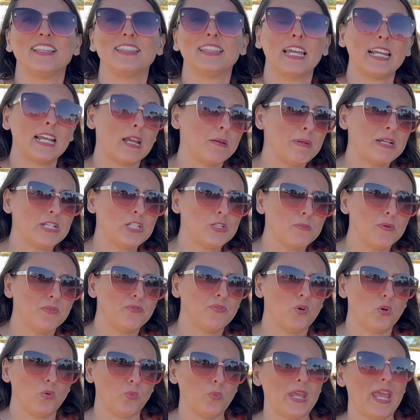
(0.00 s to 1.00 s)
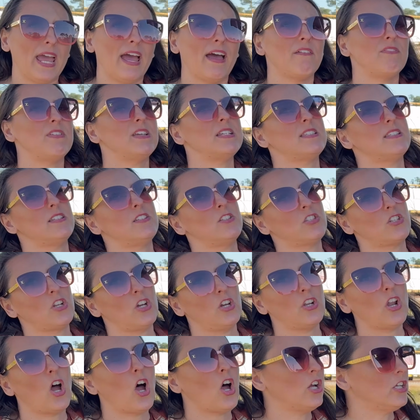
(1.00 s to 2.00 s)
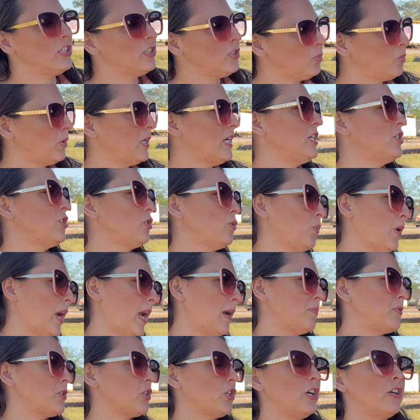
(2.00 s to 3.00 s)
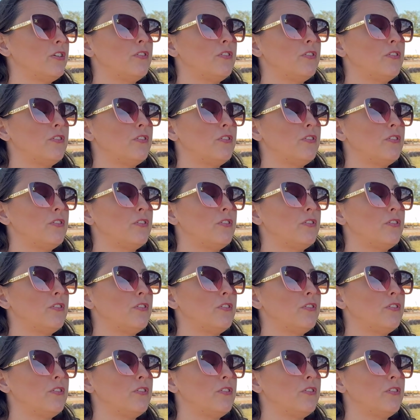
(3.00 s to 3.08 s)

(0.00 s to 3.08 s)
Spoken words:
Like I mentioned before, we have this installed on the Ranger Raptor.